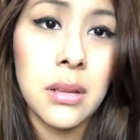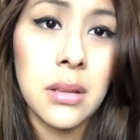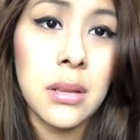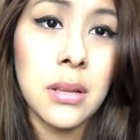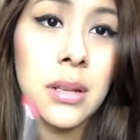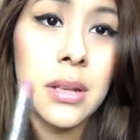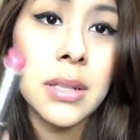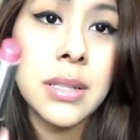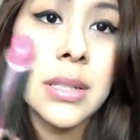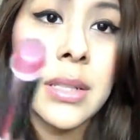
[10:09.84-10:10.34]

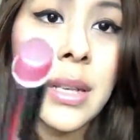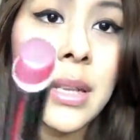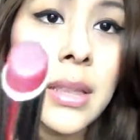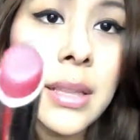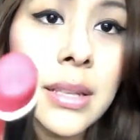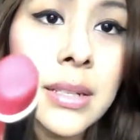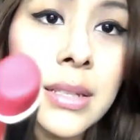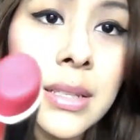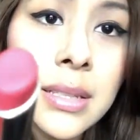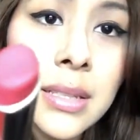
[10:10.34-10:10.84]
looks like
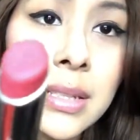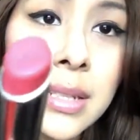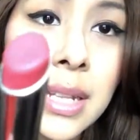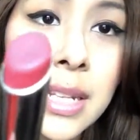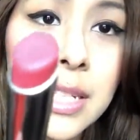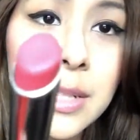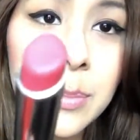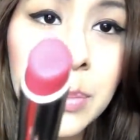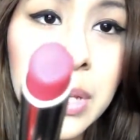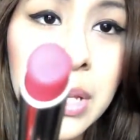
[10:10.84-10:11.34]
this. It's a
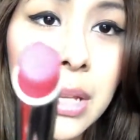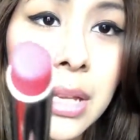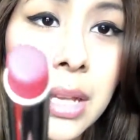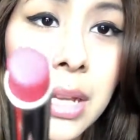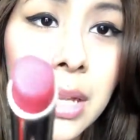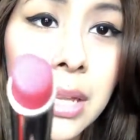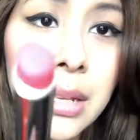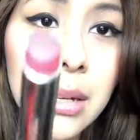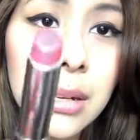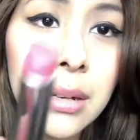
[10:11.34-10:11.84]
nice pink
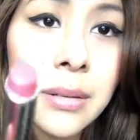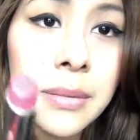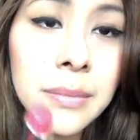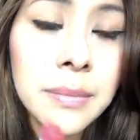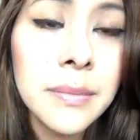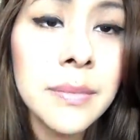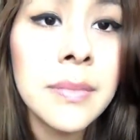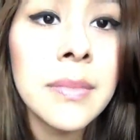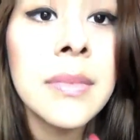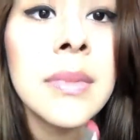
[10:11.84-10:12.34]
color.
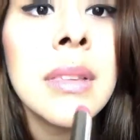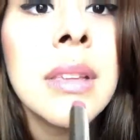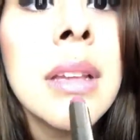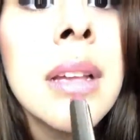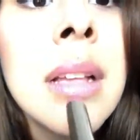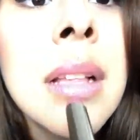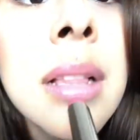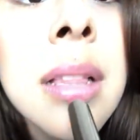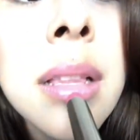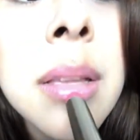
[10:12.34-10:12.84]

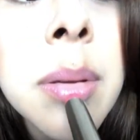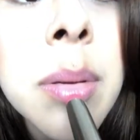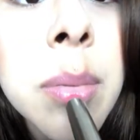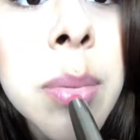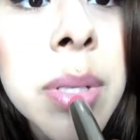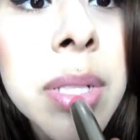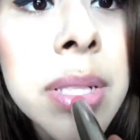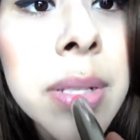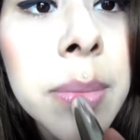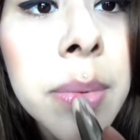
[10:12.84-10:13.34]
Let me
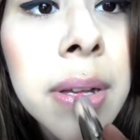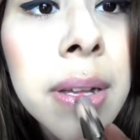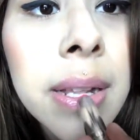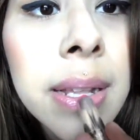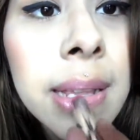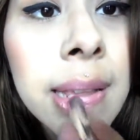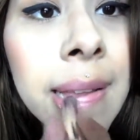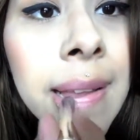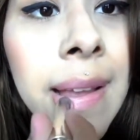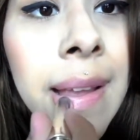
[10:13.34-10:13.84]
put some on.